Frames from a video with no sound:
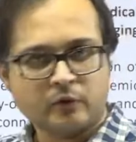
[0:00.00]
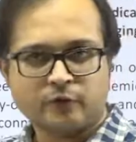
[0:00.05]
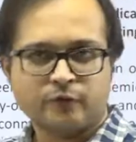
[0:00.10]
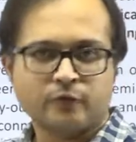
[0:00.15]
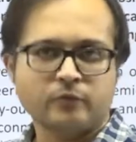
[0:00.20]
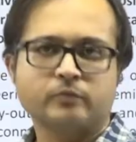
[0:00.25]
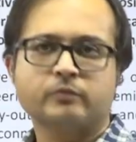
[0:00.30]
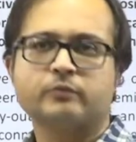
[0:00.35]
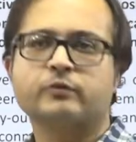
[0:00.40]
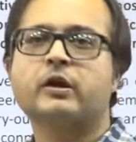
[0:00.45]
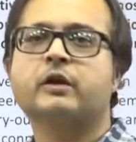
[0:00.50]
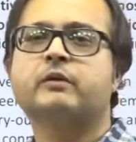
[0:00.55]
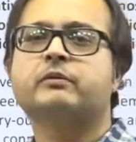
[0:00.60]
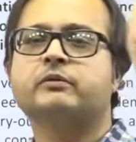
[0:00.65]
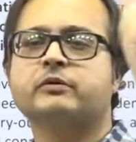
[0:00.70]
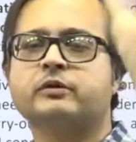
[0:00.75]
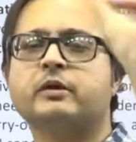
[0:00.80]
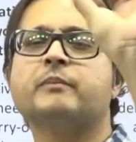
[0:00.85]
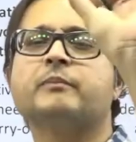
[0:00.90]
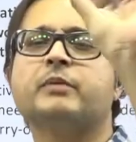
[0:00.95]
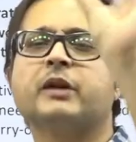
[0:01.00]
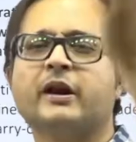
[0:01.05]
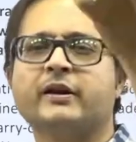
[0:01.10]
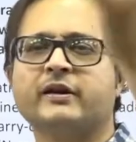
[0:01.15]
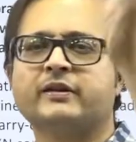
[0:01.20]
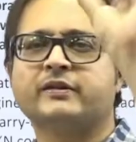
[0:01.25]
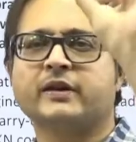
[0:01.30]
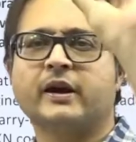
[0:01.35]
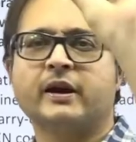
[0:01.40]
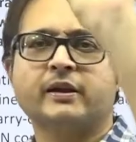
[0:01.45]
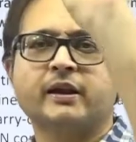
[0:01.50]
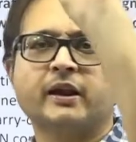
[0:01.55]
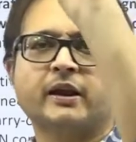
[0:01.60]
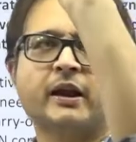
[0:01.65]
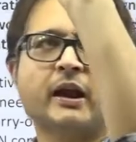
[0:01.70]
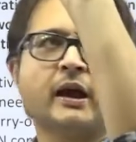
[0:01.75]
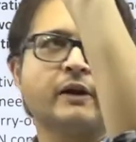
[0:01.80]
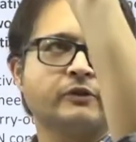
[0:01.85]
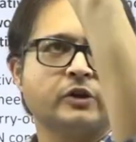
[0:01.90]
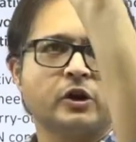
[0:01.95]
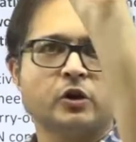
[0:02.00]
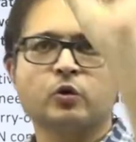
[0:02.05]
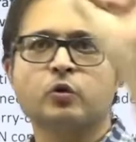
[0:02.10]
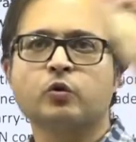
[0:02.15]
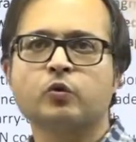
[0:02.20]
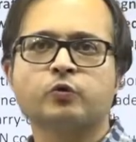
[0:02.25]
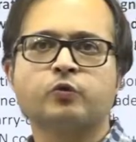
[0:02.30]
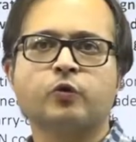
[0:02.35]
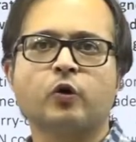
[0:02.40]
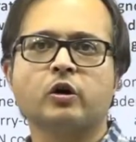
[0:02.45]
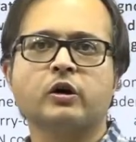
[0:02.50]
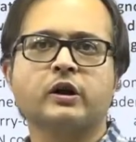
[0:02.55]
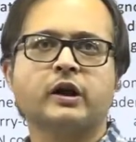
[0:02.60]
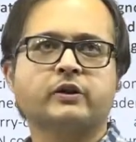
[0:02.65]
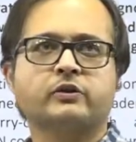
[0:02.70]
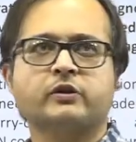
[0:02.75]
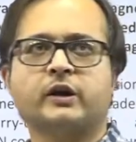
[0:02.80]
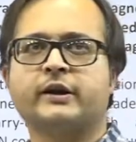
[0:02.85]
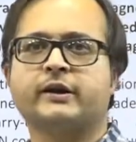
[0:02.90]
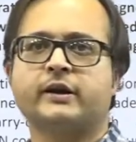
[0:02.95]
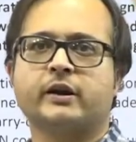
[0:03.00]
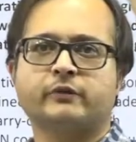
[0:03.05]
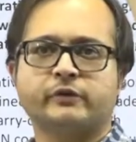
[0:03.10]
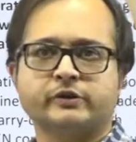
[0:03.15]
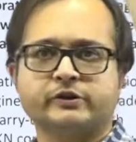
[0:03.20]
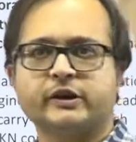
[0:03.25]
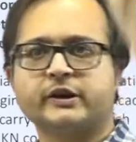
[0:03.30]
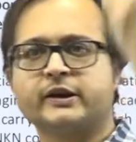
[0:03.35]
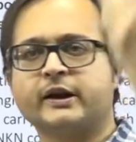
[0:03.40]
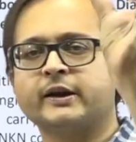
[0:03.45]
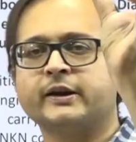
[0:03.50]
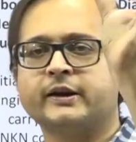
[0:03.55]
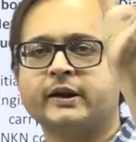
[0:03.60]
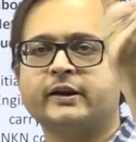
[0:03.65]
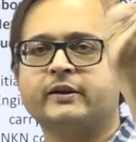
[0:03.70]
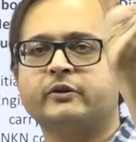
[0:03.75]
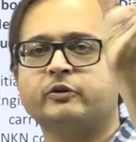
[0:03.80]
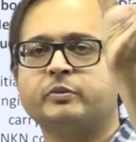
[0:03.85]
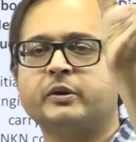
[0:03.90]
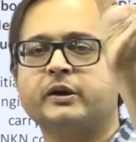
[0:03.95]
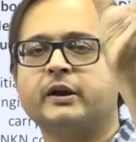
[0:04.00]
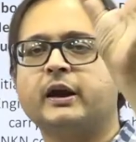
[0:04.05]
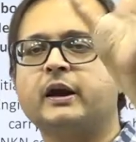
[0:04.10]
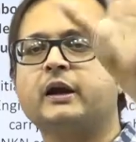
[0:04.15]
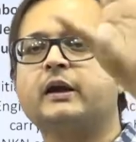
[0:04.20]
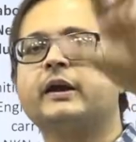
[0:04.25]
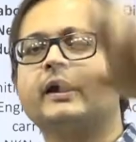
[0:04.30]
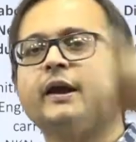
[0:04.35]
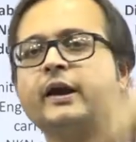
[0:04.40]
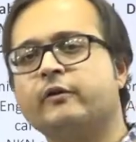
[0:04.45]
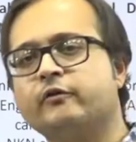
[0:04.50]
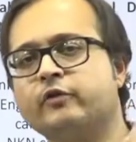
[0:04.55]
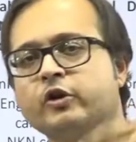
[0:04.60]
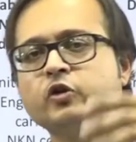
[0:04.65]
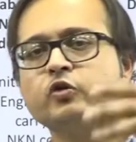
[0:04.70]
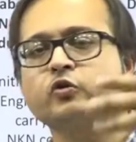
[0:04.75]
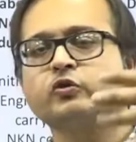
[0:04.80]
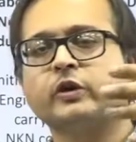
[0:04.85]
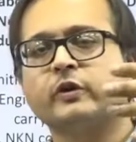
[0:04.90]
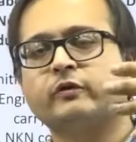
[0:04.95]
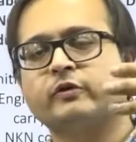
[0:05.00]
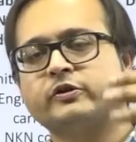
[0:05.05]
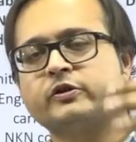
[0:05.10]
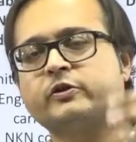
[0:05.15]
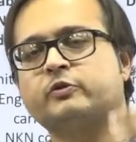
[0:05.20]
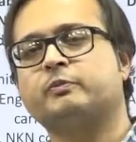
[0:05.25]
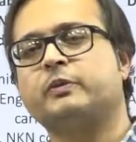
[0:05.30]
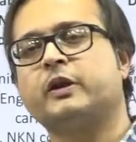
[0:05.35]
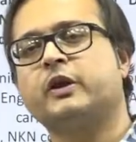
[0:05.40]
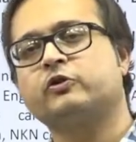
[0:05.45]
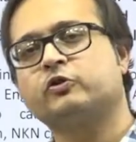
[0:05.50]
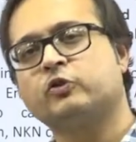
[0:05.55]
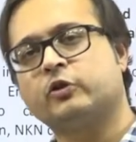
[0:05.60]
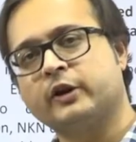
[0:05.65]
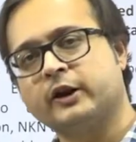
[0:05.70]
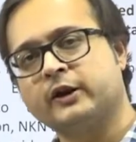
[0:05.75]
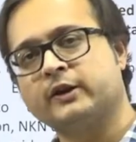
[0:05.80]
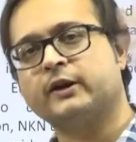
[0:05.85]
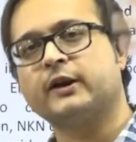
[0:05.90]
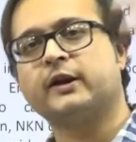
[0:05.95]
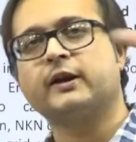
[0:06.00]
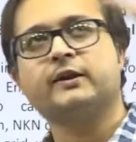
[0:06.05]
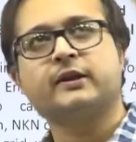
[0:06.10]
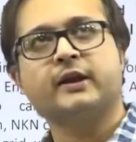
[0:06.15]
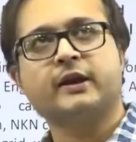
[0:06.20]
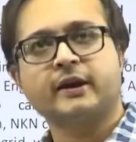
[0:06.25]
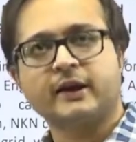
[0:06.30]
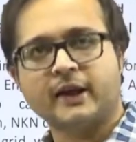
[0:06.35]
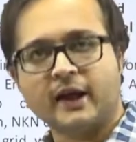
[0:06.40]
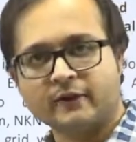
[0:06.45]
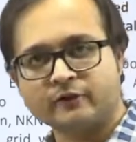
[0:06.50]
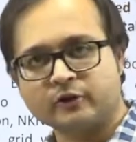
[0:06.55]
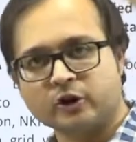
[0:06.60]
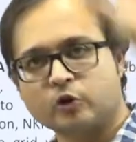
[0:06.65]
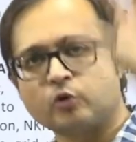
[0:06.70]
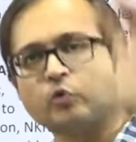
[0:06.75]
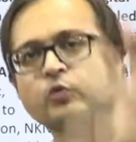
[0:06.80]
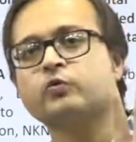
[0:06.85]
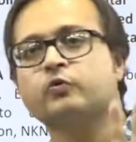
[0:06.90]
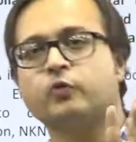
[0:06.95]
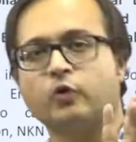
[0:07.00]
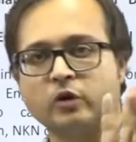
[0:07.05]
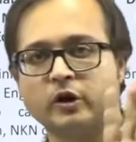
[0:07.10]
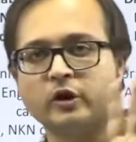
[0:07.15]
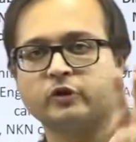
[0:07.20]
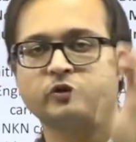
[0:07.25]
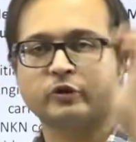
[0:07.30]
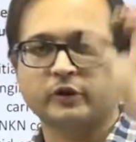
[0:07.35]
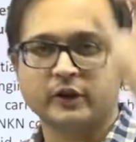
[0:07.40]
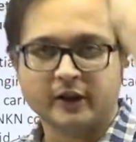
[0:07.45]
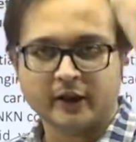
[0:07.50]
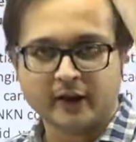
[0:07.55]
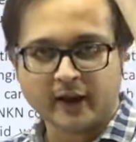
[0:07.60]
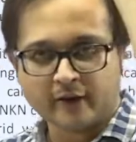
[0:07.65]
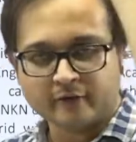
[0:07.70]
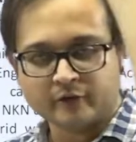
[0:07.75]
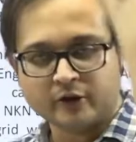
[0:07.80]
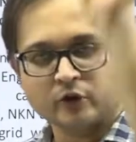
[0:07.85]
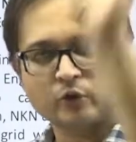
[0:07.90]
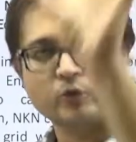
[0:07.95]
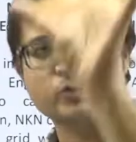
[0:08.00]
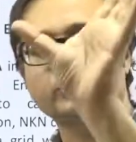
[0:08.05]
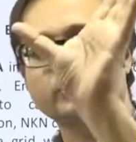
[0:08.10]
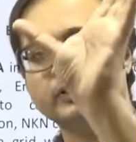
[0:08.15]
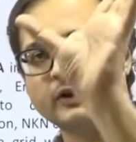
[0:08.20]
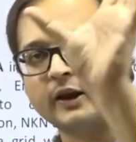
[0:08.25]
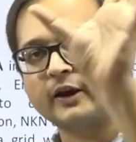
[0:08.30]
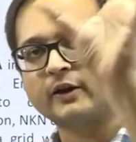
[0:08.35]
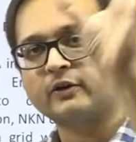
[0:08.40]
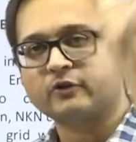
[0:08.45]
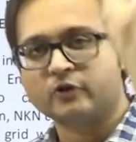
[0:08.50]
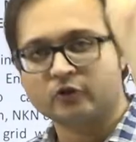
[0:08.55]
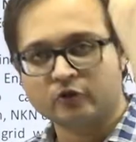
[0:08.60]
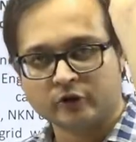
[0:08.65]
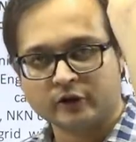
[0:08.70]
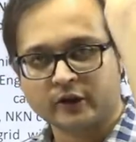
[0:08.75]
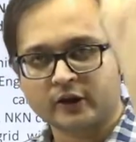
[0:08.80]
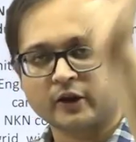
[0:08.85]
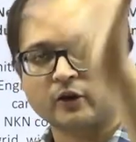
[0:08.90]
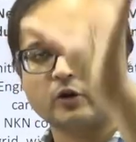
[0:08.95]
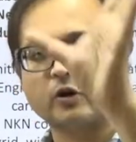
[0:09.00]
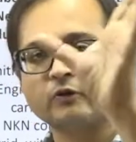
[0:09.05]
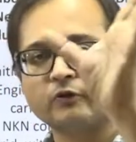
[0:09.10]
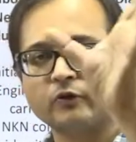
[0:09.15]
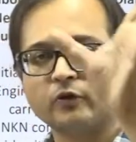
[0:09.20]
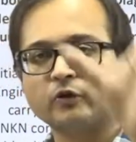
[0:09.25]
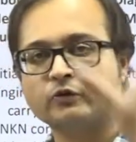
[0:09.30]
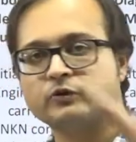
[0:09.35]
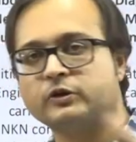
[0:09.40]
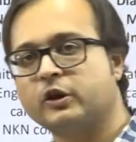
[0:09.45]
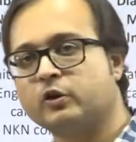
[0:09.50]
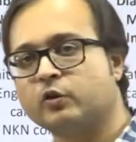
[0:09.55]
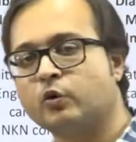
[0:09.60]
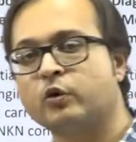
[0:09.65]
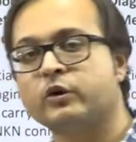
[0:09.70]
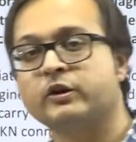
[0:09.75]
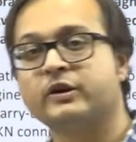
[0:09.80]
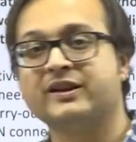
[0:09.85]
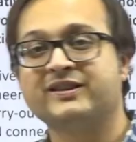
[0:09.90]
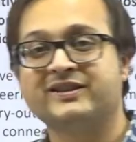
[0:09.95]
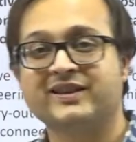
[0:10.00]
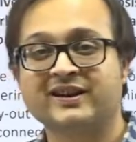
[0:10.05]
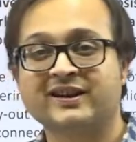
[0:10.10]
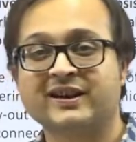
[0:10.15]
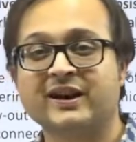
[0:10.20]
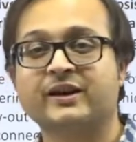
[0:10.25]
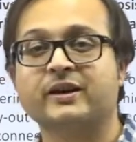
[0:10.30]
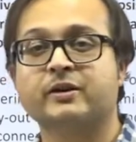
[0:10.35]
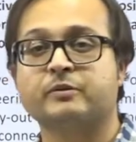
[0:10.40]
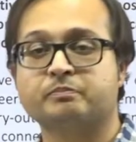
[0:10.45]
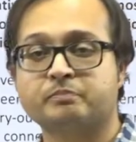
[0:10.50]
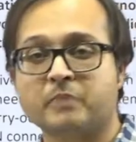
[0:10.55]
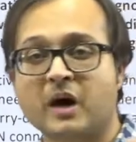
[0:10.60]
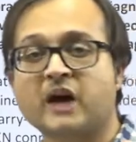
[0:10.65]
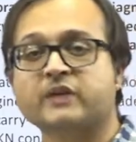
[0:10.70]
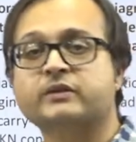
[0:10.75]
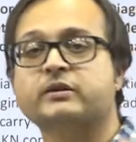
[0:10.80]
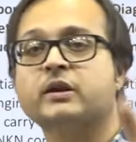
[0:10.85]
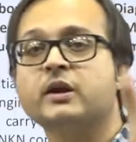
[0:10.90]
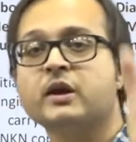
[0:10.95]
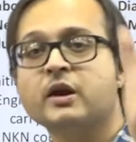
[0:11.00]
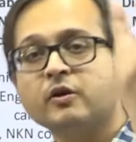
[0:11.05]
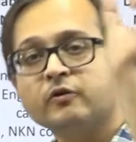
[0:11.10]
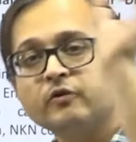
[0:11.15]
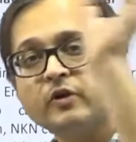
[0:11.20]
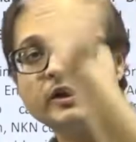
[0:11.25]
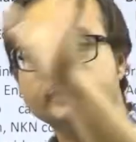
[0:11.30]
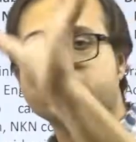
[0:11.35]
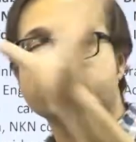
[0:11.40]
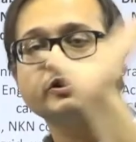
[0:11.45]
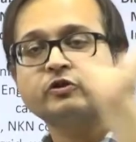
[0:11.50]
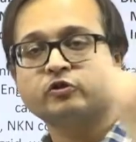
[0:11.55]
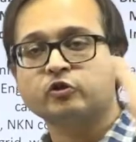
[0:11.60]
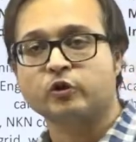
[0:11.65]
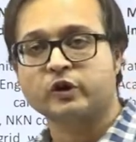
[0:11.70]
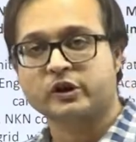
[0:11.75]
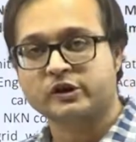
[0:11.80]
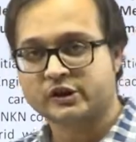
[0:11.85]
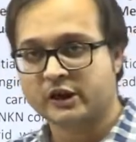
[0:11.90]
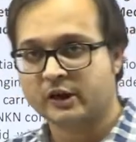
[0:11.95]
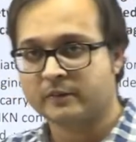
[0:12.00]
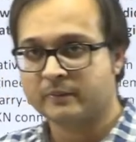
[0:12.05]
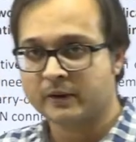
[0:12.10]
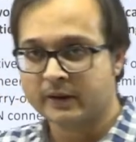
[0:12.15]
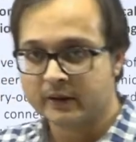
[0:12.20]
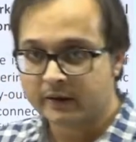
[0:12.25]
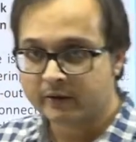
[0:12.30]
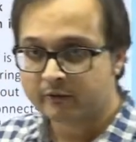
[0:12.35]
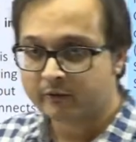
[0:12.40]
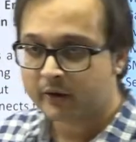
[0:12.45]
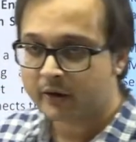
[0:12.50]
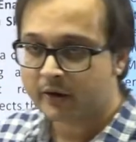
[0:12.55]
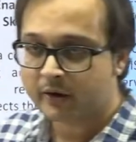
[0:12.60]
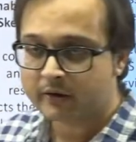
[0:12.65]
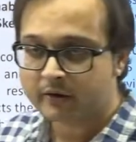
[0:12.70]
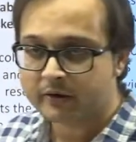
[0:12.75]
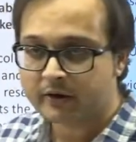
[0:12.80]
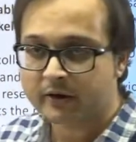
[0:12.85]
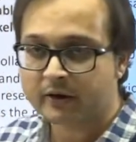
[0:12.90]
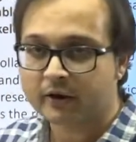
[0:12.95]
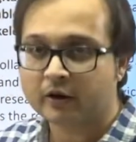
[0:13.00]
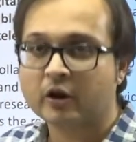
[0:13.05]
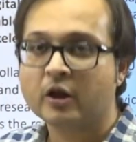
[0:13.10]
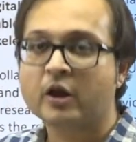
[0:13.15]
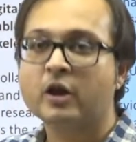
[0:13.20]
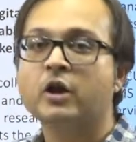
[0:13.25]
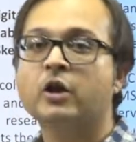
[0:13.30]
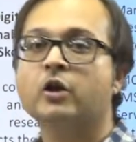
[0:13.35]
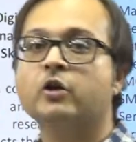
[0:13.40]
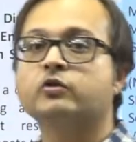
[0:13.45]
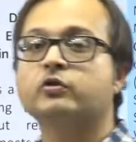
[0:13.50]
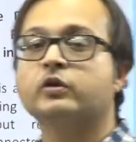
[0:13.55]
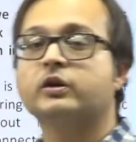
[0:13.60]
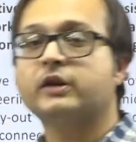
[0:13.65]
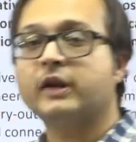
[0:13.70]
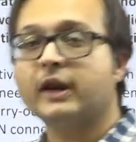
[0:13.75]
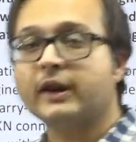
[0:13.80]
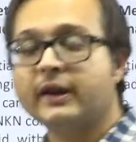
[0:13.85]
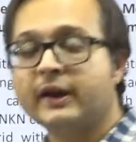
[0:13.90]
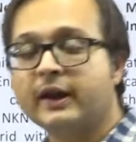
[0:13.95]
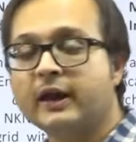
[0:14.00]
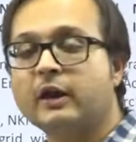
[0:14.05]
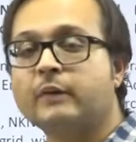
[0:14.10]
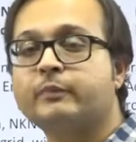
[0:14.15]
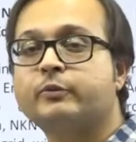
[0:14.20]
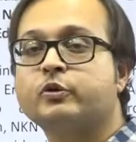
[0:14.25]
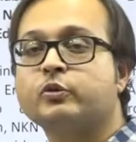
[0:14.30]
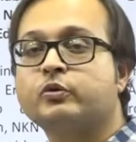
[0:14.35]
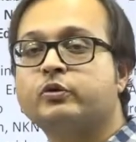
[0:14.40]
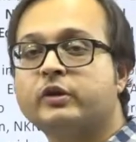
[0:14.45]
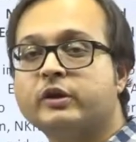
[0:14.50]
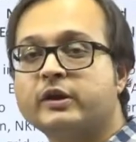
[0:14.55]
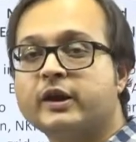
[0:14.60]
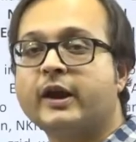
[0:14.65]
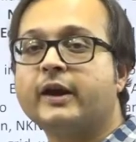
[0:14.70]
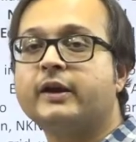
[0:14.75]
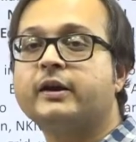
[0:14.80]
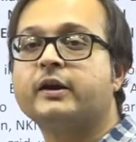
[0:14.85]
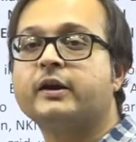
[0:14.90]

we simply understand, they can have their own folders under which the content is being held. Every user which is placed on NKN, they can have their own folder, so they can have their own directories, or they can have their own designated path where the storage can be created. So it can help to create